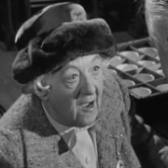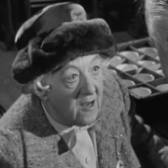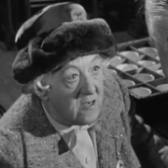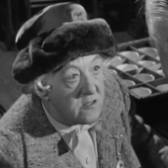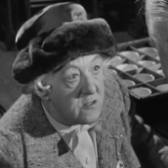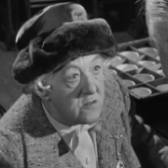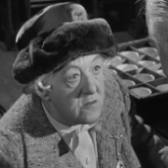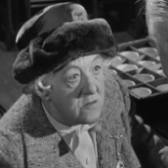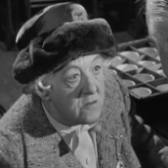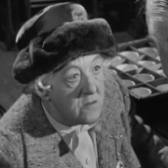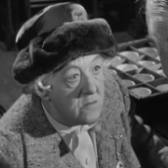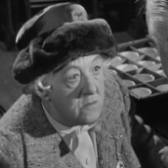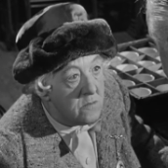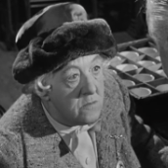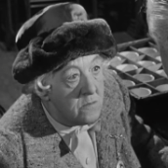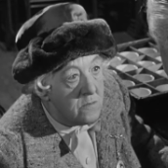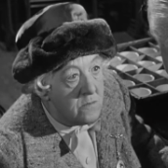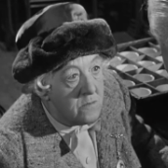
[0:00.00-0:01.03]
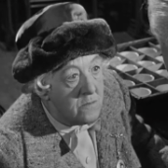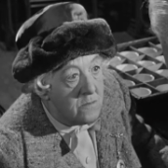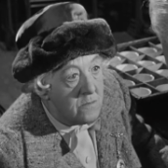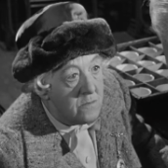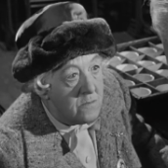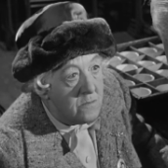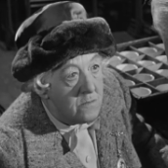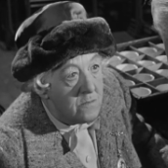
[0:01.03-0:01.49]
night. Oh.
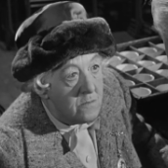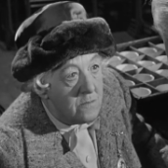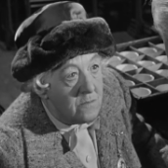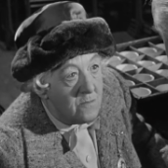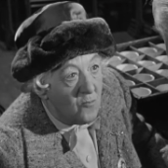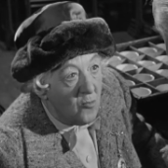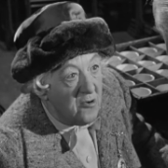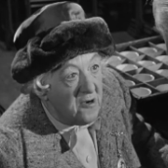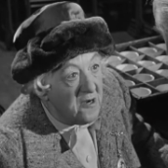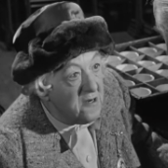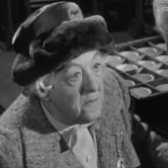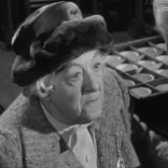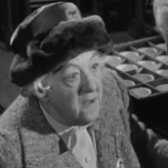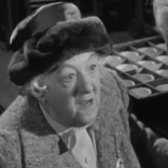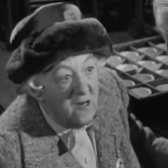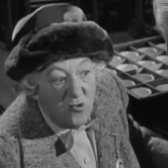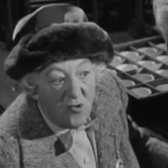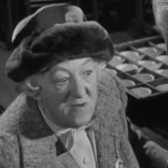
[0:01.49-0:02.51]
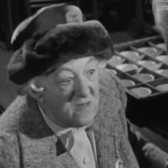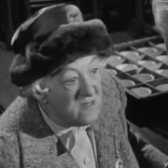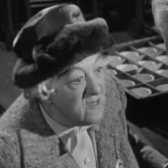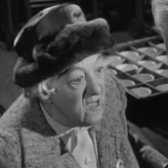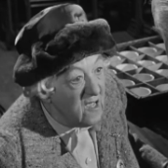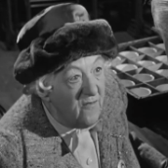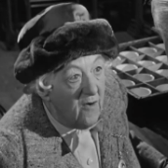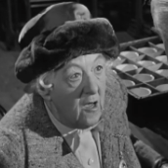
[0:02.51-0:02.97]
Would it have been to
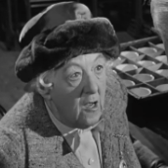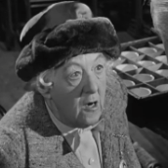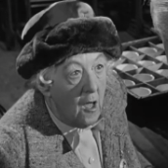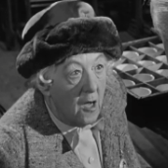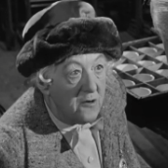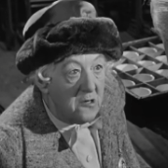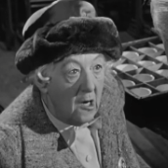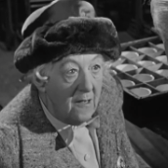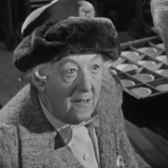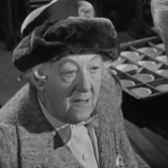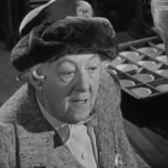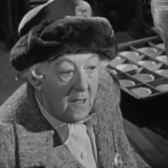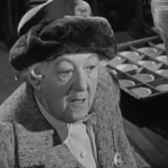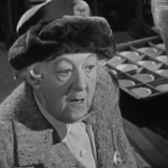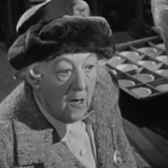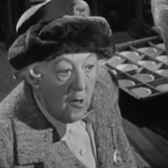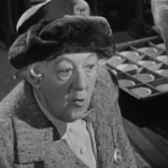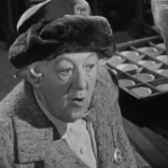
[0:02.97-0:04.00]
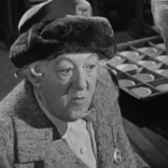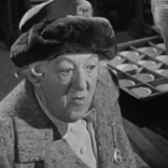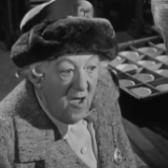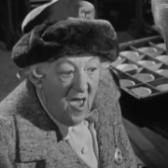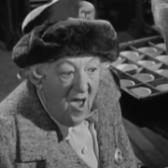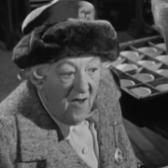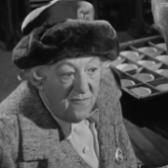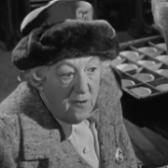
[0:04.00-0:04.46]
receive her lodger when
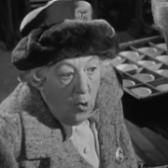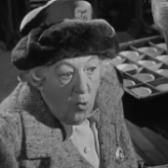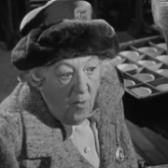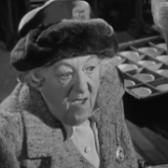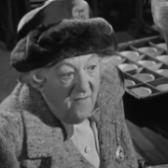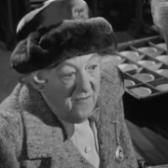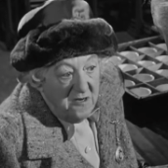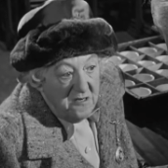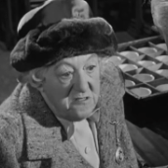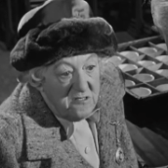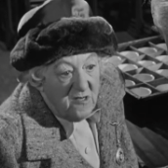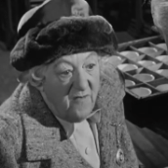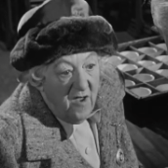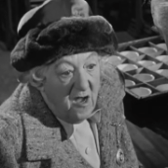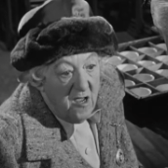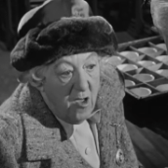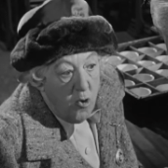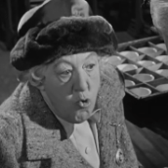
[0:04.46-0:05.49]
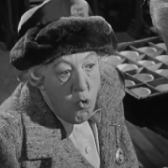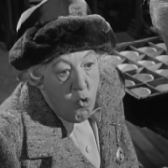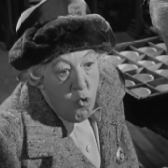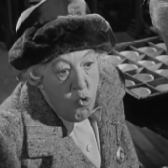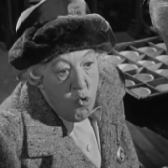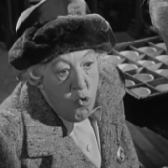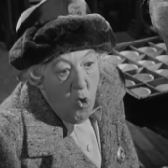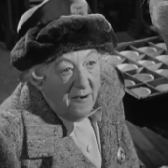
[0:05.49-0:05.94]
we have no evidence of any
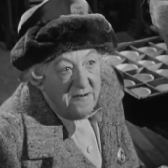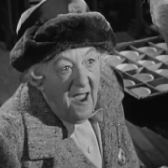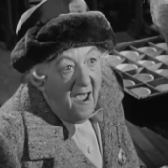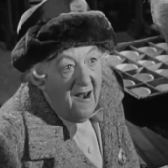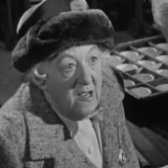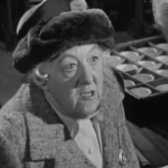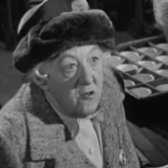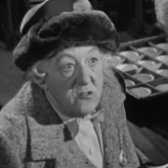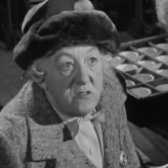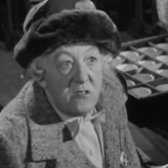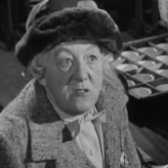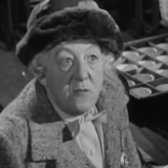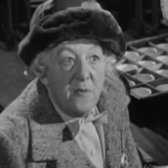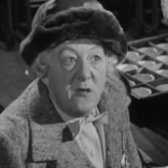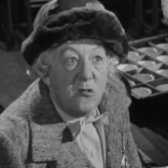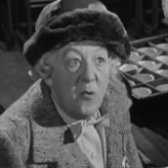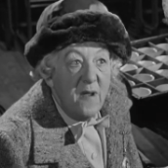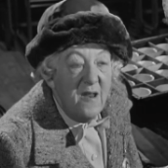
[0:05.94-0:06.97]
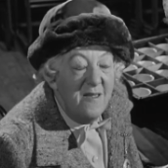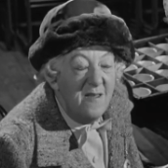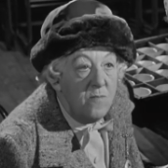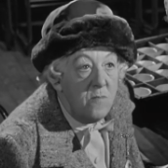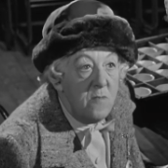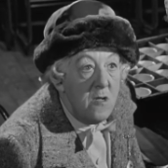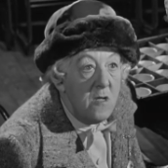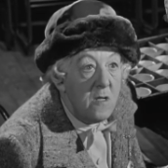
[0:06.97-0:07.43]
dalliance between
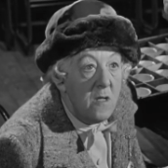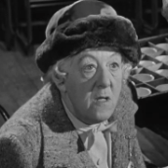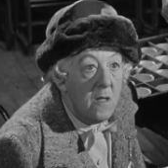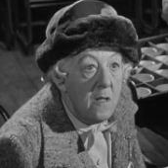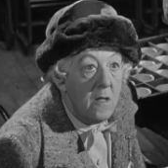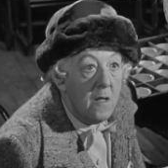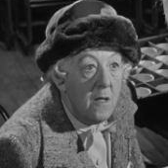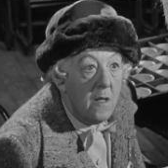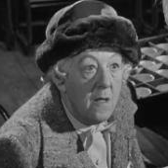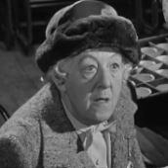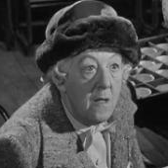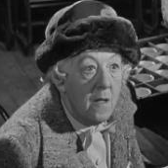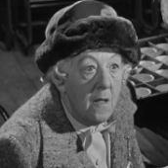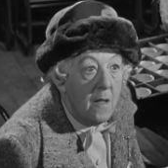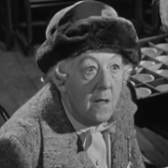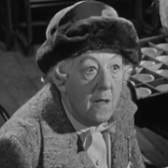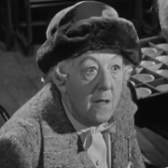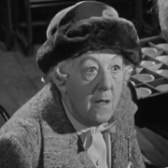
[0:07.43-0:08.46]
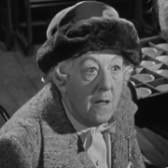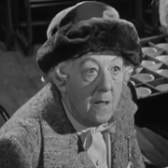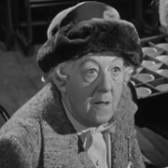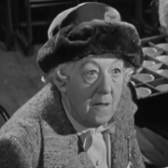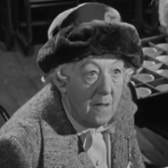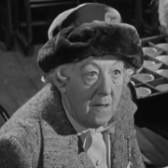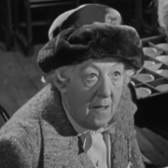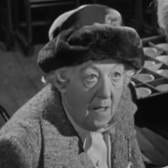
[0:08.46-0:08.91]
them? Well, I hardly
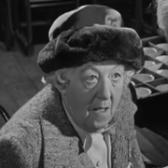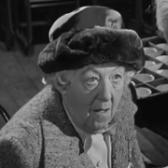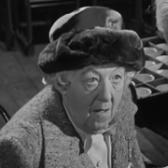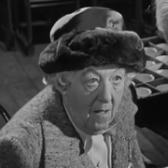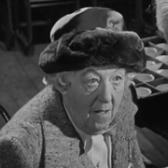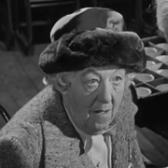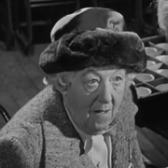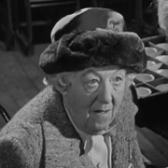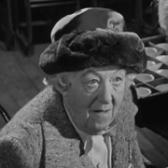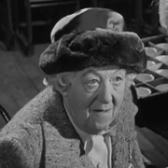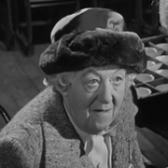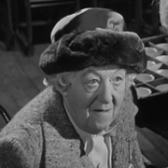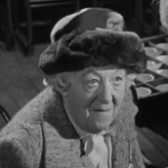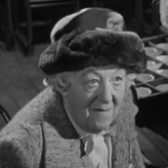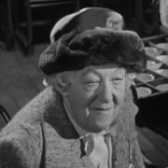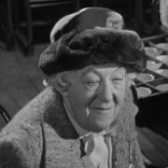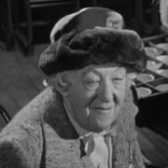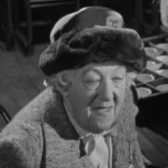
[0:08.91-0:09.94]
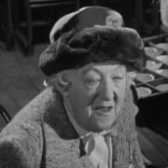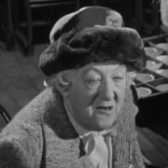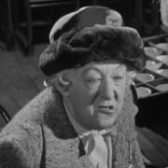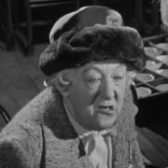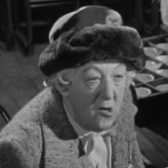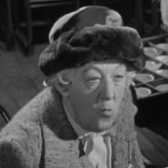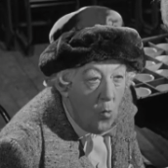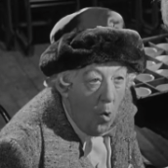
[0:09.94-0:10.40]
think so. Then
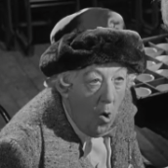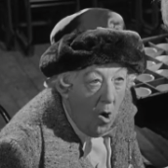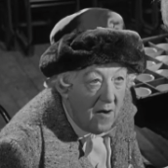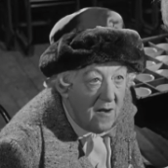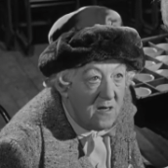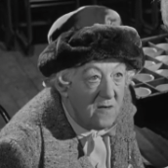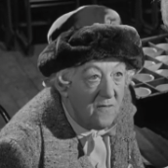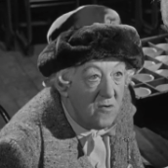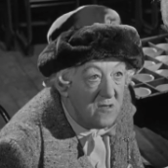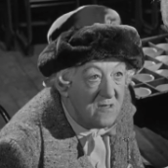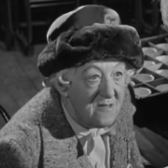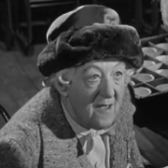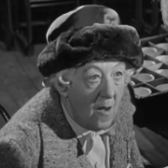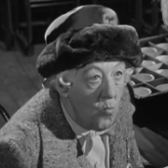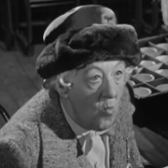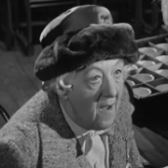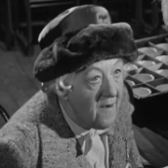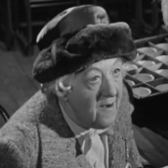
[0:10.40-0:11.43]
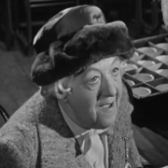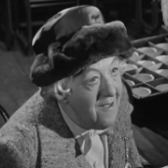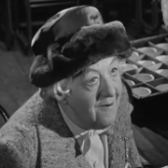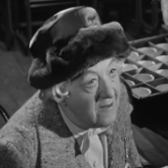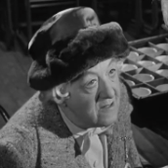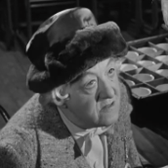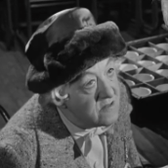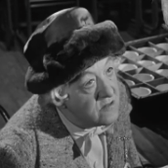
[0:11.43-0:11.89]
she wore it for someone
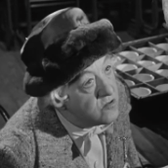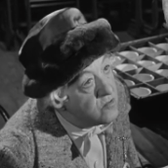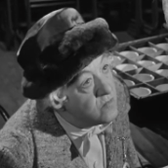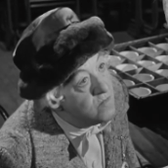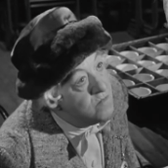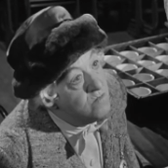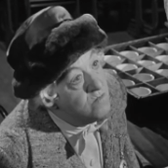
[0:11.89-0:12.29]
else.